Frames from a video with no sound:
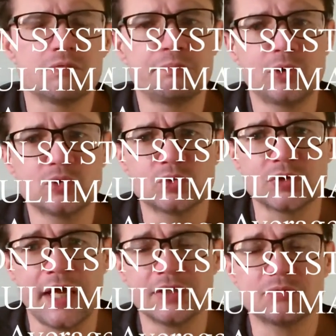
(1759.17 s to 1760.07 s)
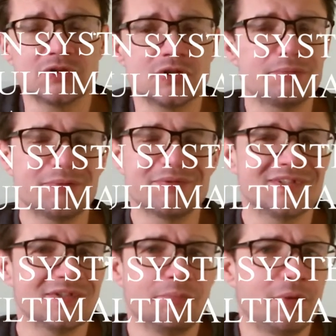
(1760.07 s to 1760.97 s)
bottlenecks, which I'll probably
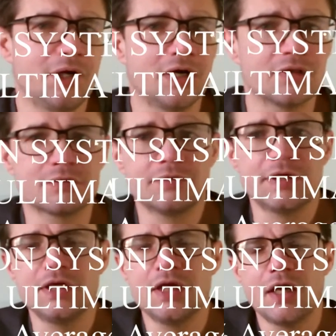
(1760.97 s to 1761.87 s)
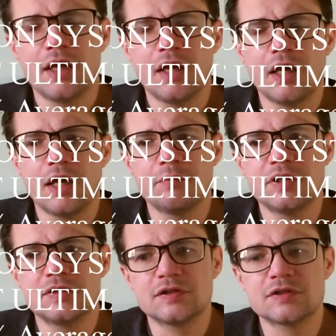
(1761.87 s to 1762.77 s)
do in part 3,
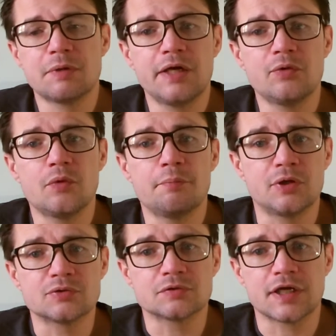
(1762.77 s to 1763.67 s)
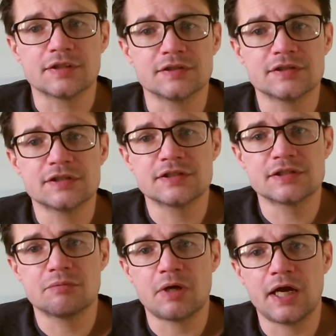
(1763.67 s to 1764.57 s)
is explain all the bottlenecks in the
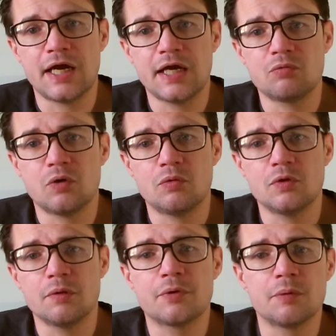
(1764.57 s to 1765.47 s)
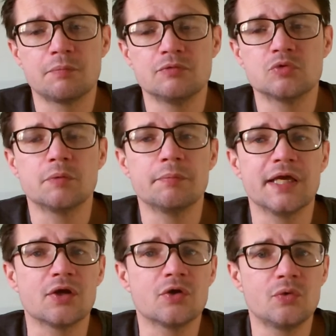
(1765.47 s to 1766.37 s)
system and what were the problems were
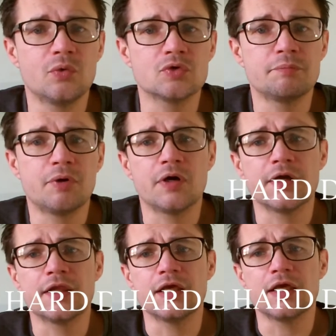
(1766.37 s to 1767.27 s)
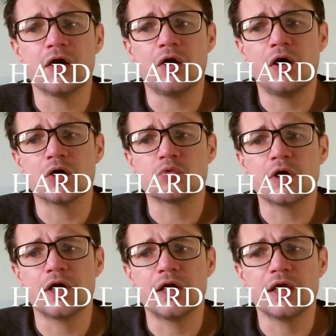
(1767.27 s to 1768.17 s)
being caused by the
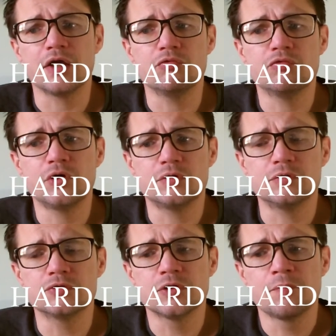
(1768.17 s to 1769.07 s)
hardware involved.